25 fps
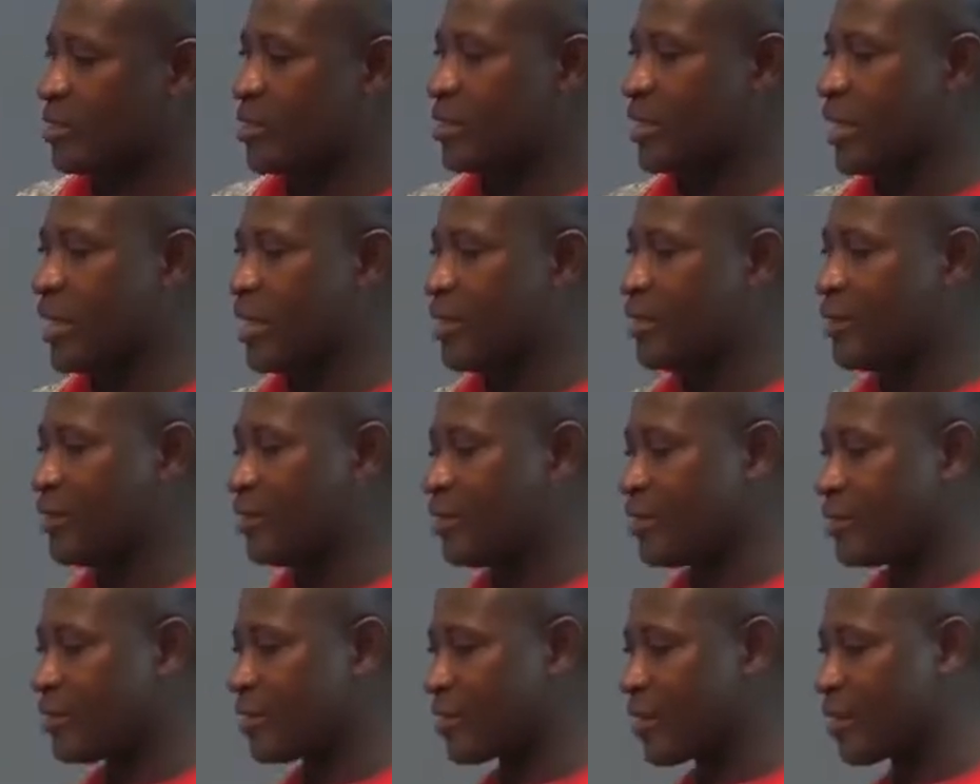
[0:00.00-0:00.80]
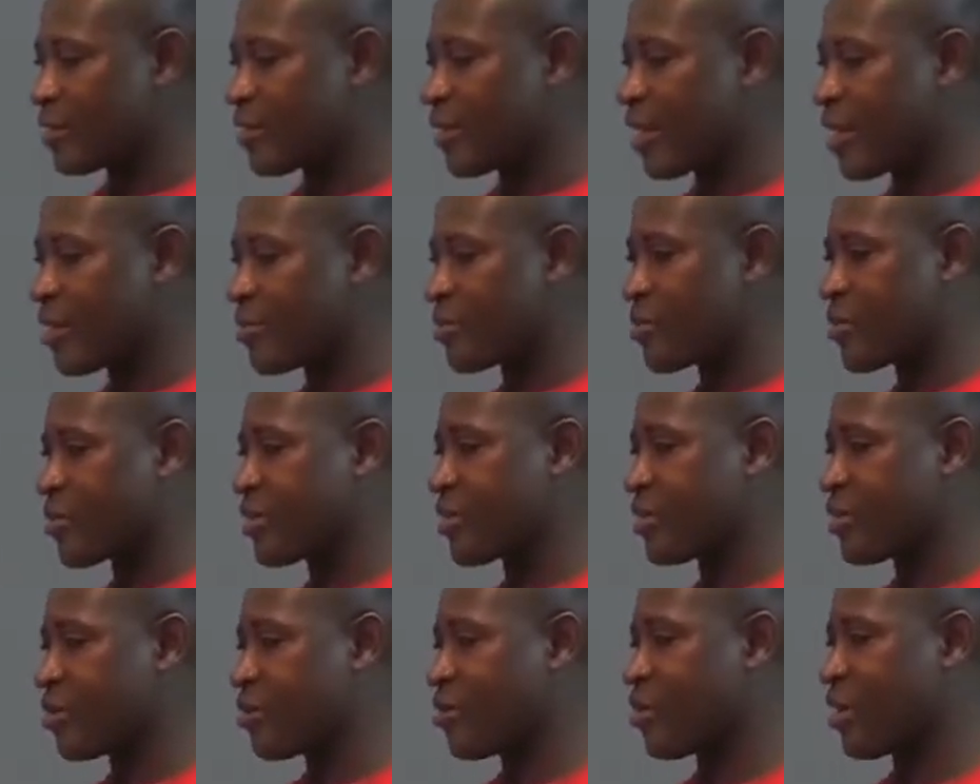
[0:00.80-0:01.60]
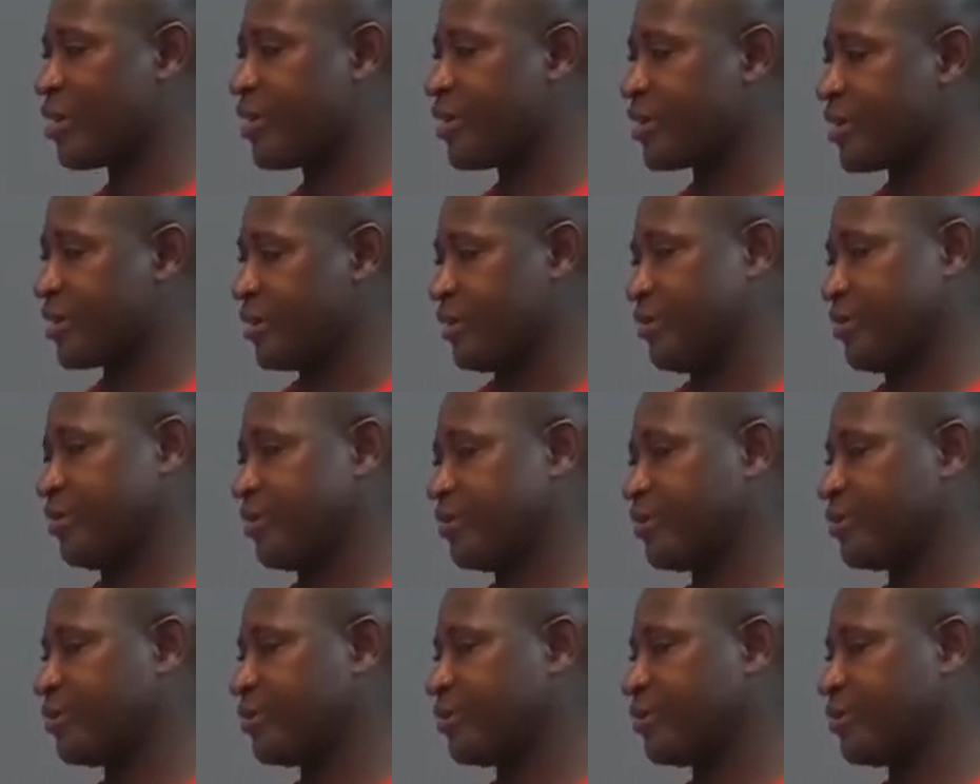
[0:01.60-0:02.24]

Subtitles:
Then sometimes you see coalition.